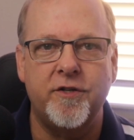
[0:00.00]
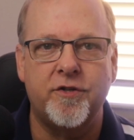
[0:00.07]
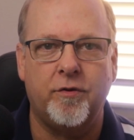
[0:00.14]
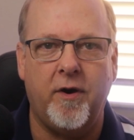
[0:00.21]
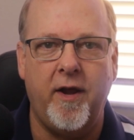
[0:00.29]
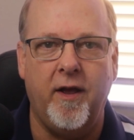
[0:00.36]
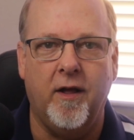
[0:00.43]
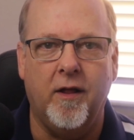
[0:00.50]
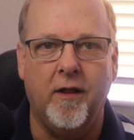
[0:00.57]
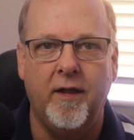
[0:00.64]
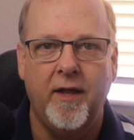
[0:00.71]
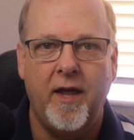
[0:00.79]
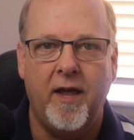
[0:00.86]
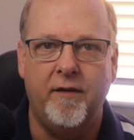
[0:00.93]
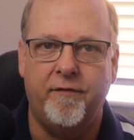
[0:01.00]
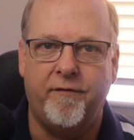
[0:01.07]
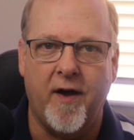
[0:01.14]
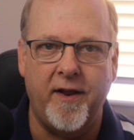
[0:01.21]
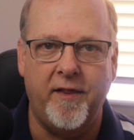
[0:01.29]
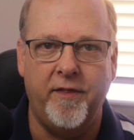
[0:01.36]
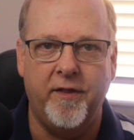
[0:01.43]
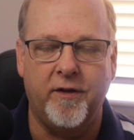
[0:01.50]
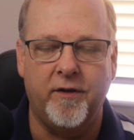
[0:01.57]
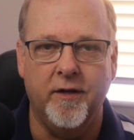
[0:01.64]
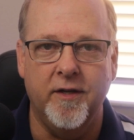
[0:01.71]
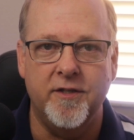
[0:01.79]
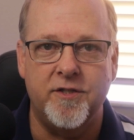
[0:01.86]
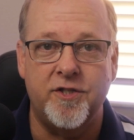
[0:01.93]
Trail and finding the
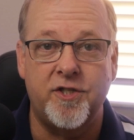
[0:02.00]
goods.